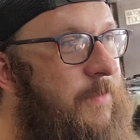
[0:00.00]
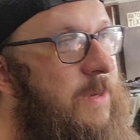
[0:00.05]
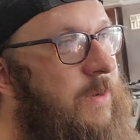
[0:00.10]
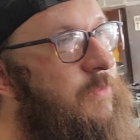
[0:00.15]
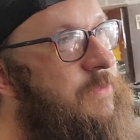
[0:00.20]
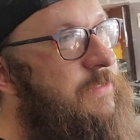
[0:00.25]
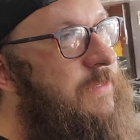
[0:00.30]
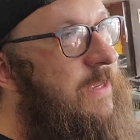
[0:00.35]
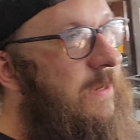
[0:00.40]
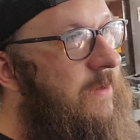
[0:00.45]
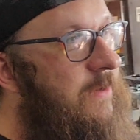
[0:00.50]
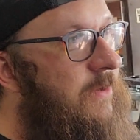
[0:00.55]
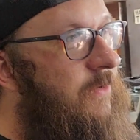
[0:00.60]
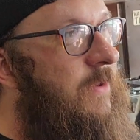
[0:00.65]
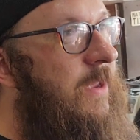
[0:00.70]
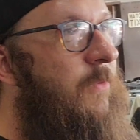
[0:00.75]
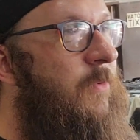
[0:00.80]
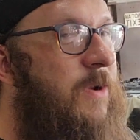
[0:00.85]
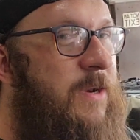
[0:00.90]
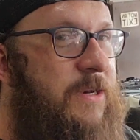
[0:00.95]
And it was like,
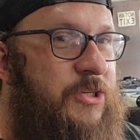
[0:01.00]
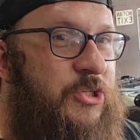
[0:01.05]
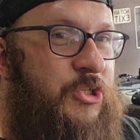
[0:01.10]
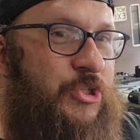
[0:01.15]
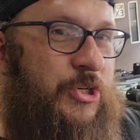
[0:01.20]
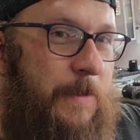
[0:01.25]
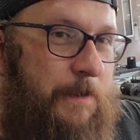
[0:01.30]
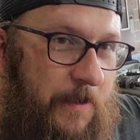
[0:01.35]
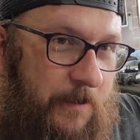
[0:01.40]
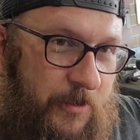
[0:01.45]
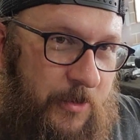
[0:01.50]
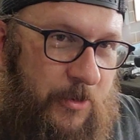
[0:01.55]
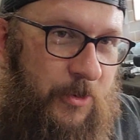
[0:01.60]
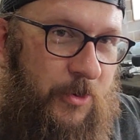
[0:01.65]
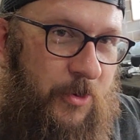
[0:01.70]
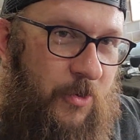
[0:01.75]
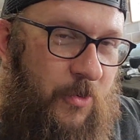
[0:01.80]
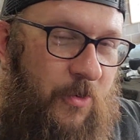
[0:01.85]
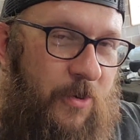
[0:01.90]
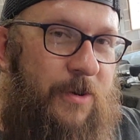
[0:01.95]
okay, we're going to ship them to
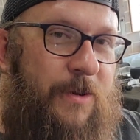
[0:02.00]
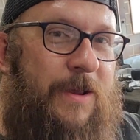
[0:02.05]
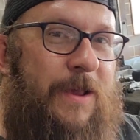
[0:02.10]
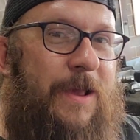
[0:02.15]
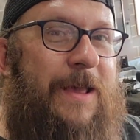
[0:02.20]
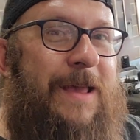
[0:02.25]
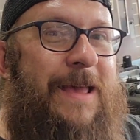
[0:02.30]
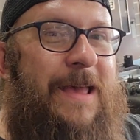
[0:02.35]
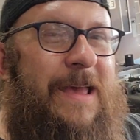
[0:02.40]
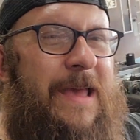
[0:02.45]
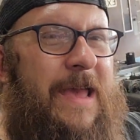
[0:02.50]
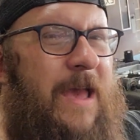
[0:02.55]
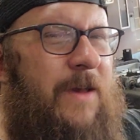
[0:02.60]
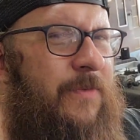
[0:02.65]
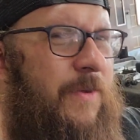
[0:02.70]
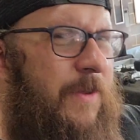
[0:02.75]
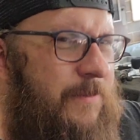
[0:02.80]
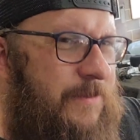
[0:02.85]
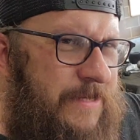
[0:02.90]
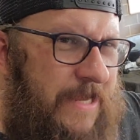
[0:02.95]
New York,
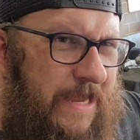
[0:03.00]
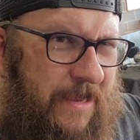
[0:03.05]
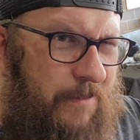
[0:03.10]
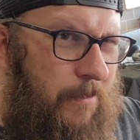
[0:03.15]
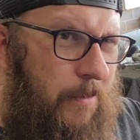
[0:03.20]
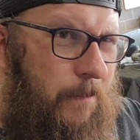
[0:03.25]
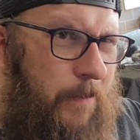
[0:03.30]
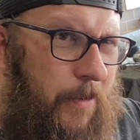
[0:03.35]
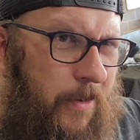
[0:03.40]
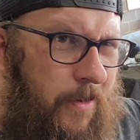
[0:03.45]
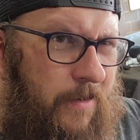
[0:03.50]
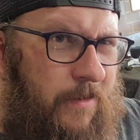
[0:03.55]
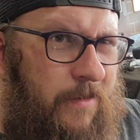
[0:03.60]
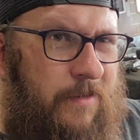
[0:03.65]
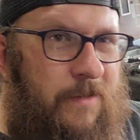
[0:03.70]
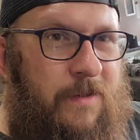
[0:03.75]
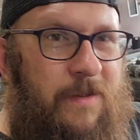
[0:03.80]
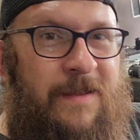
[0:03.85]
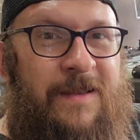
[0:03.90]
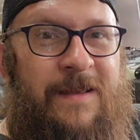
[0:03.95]
have him take them
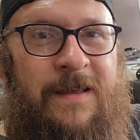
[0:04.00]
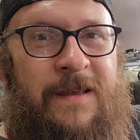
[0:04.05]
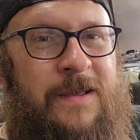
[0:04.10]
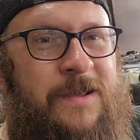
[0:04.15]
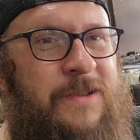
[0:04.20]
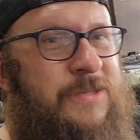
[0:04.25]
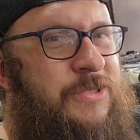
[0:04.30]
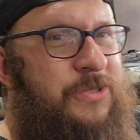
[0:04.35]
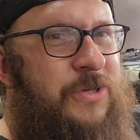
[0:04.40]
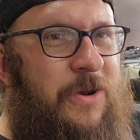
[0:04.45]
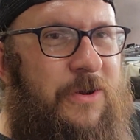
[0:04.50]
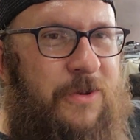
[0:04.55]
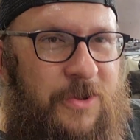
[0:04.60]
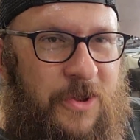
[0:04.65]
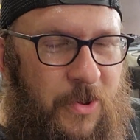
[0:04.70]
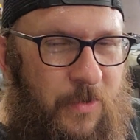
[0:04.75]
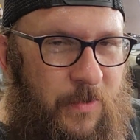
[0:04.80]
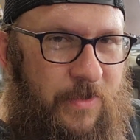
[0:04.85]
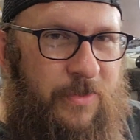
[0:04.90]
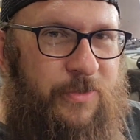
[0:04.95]
apart, start
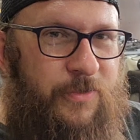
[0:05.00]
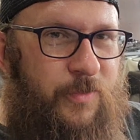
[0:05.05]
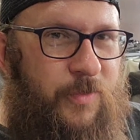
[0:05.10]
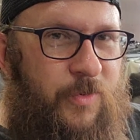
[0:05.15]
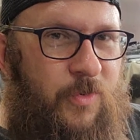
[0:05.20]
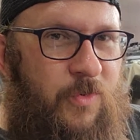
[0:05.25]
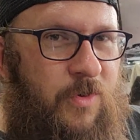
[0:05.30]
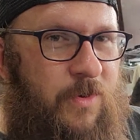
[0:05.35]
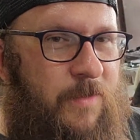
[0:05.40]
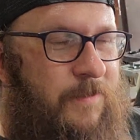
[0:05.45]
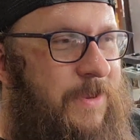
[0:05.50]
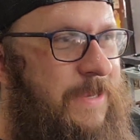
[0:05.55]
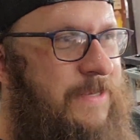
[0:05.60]
going through them.